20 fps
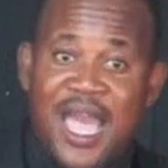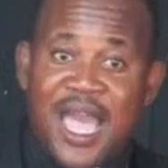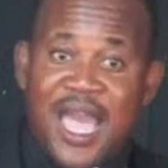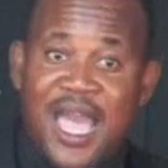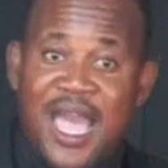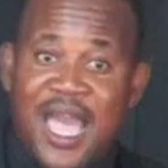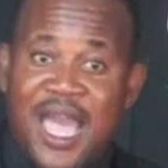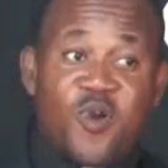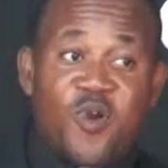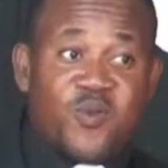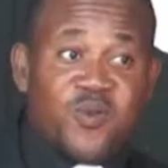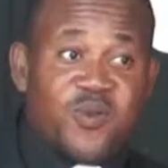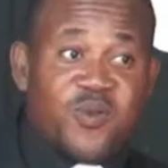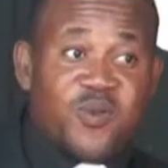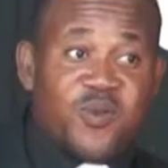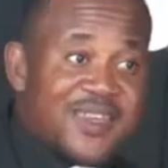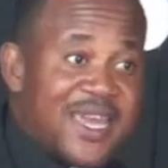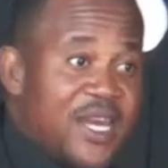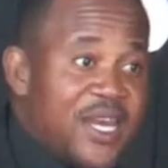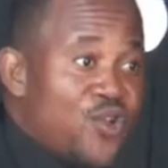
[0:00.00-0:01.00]
your boss will
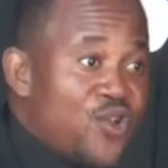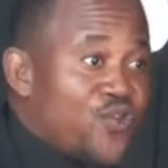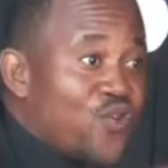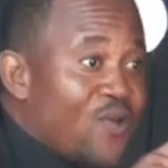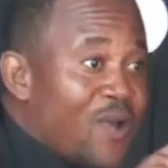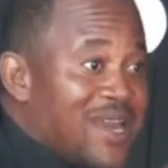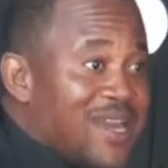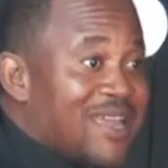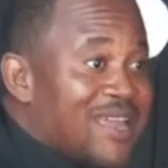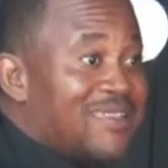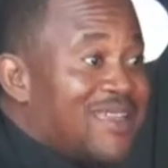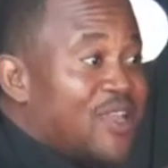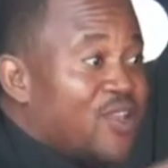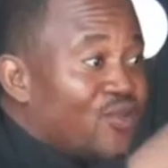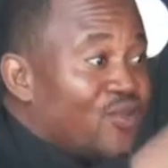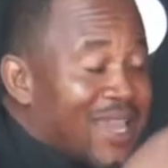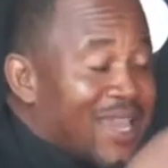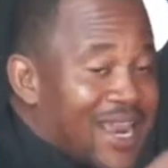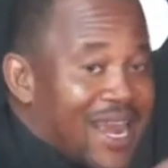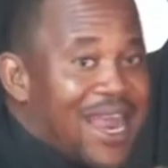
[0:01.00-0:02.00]
send you to go and attend to a
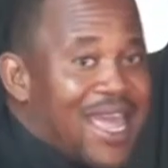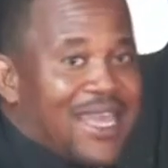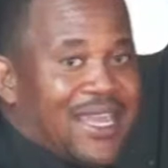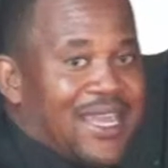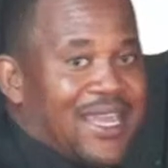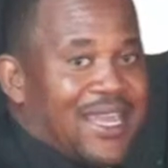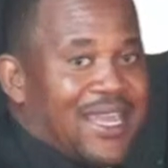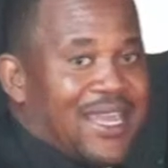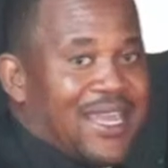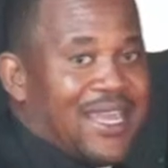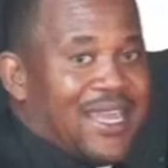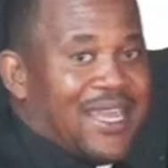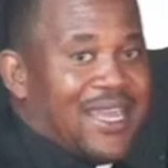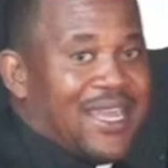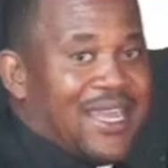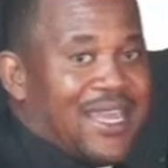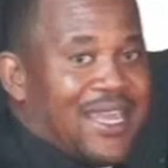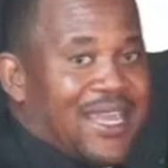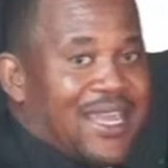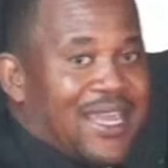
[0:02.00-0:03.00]
client,
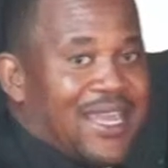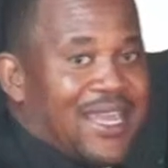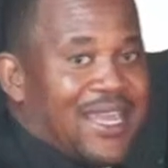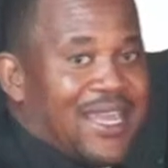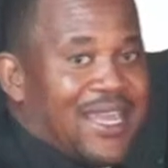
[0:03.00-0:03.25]
and the client